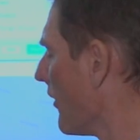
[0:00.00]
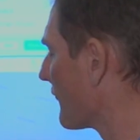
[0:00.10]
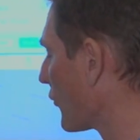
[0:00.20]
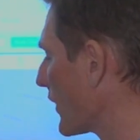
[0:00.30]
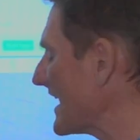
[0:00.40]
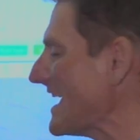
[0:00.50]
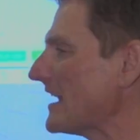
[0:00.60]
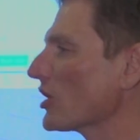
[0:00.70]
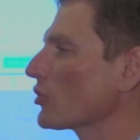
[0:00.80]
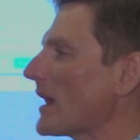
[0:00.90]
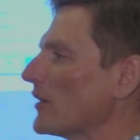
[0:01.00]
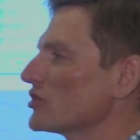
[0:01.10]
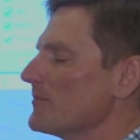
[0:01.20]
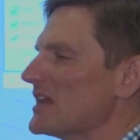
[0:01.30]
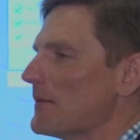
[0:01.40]
For an integrator
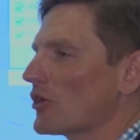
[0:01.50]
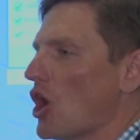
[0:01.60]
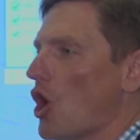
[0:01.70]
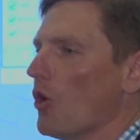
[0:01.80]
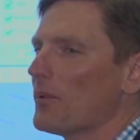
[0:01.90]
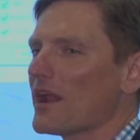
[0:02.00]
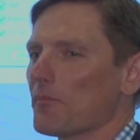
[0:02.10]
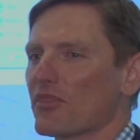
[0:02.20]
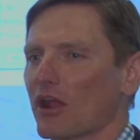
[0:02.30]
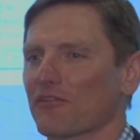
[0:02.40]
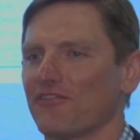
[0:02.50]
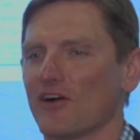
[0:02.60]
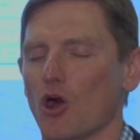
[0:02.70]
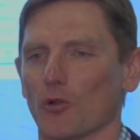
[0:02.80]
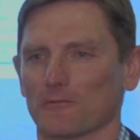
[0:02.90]
to be able to open up their
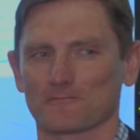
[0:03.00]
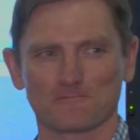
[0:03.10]
phone,